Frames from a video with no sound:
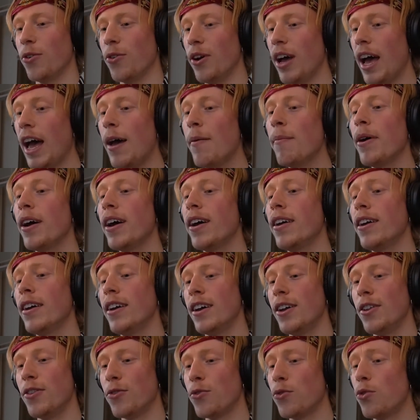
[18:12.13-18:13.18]
Am I
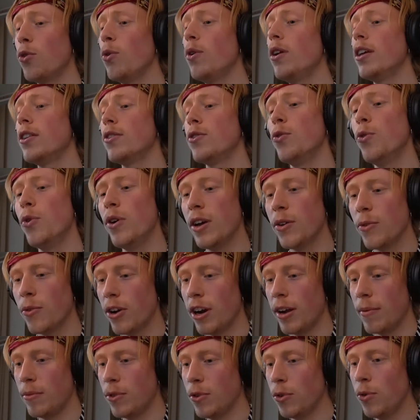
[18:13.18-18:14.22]
truly doing what
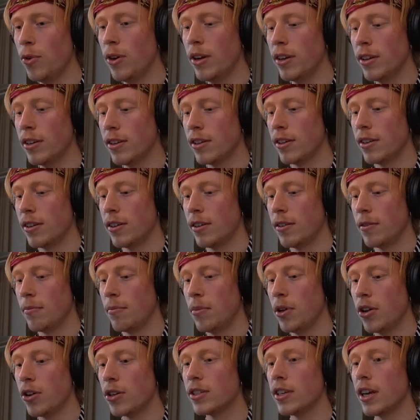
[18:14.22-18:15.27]
I'm doing
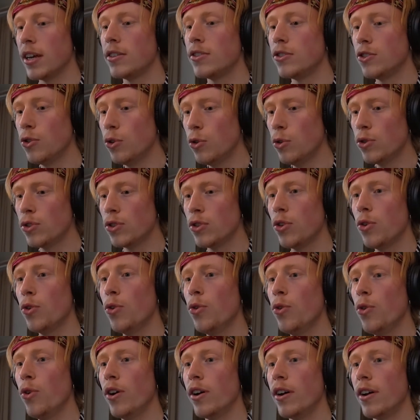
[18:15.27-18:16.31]
because I choose
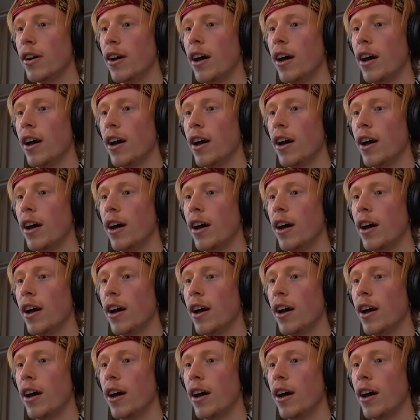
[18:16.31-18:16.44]
to,